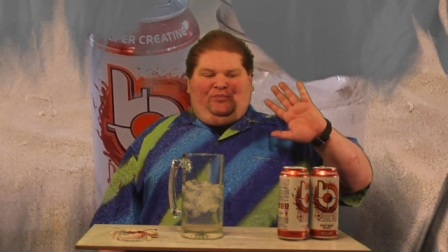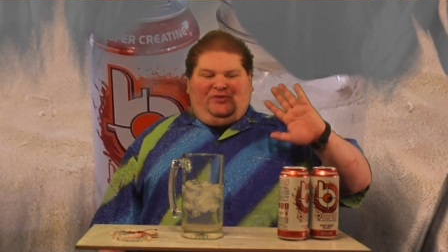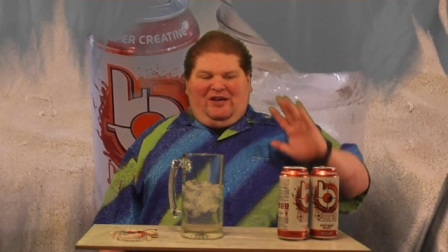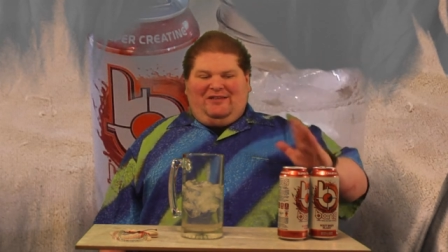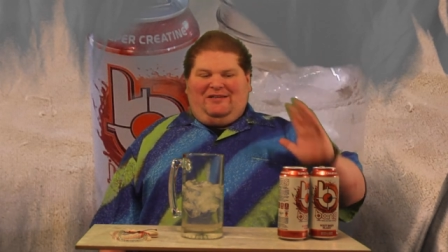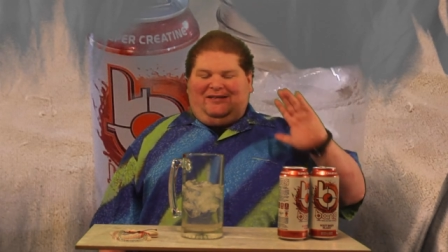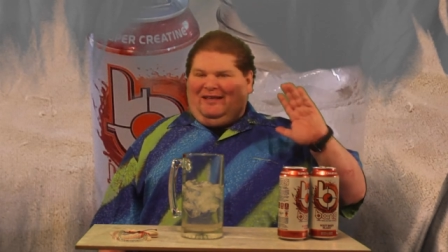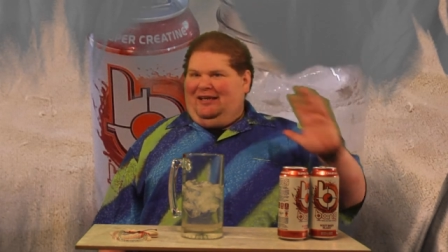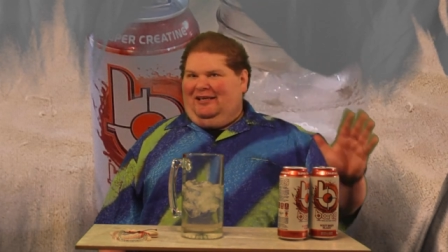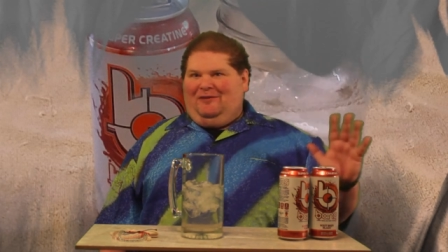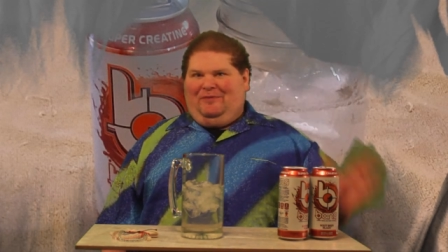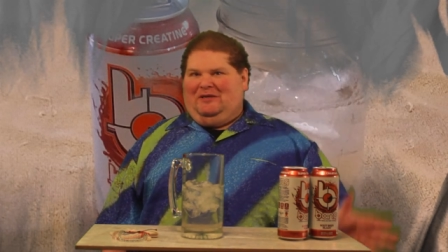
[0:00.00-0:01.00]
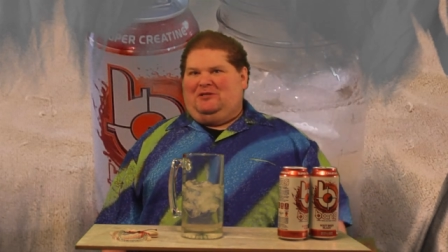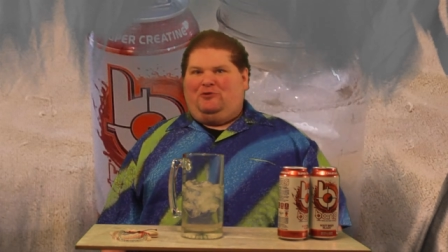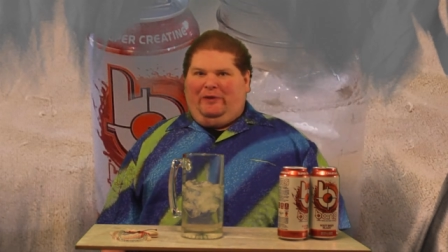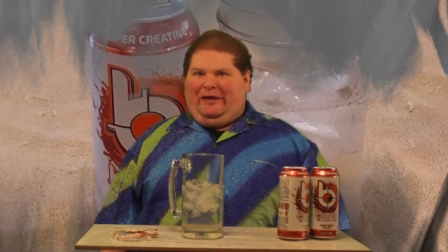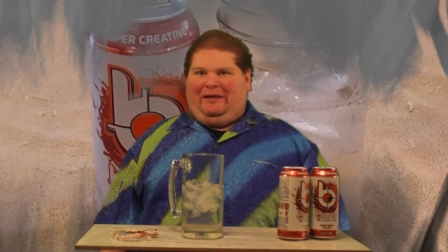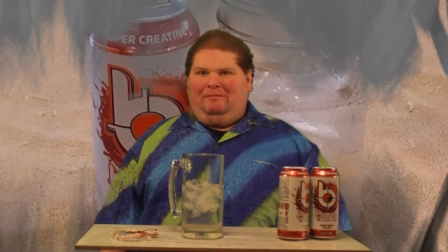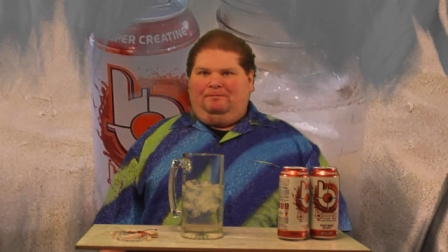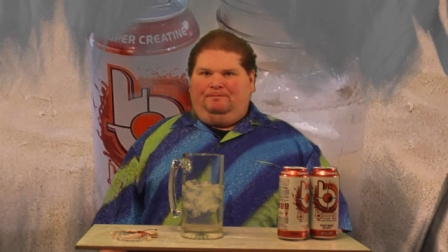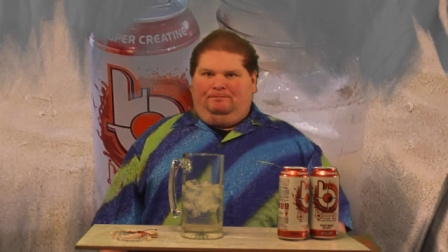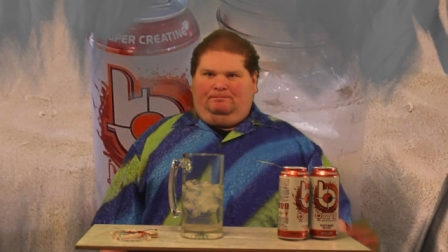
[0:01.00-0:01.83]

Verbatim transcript: doesn't need to be sweet,